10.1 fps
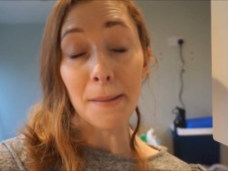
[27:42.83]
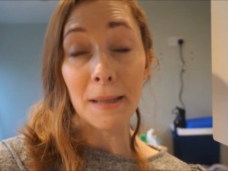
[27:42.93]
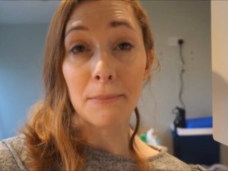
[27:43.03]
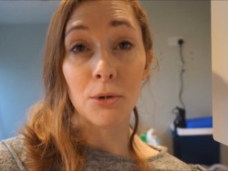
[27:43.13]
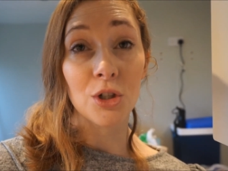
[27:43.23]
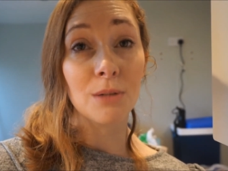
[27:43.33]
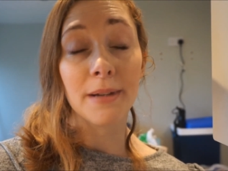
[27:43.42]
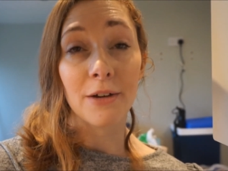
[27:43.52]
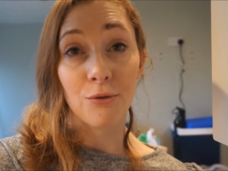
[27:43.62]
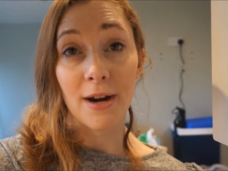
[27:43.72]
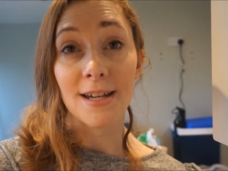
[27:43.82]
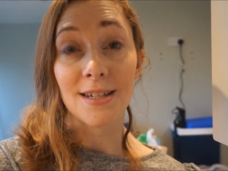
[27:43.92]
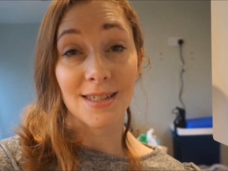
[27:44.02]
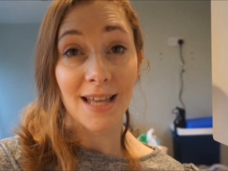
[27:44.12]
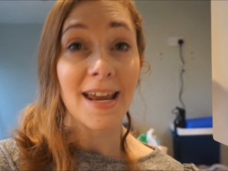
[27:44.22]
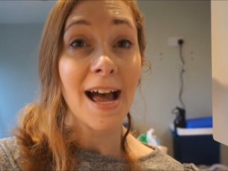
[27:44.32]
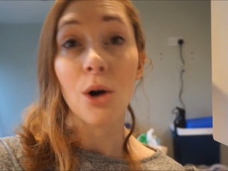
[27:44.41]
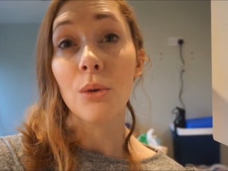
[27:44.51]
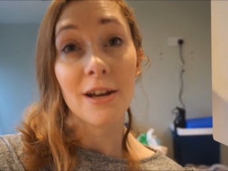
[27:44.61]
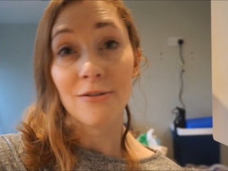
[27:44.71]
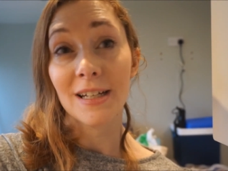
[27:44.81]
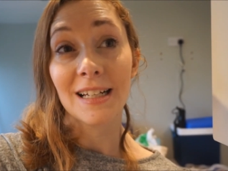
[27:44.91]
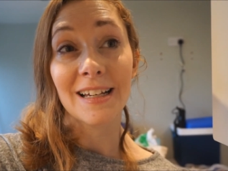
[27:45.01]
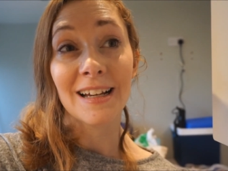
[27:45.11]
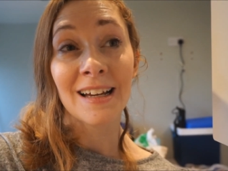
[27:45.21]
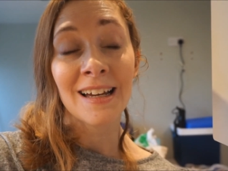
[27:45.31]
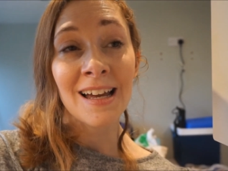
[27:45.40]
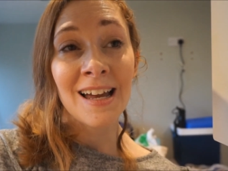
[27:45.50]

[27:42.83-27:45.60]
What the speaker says: People shouldn't be afraid to say how they're feeling,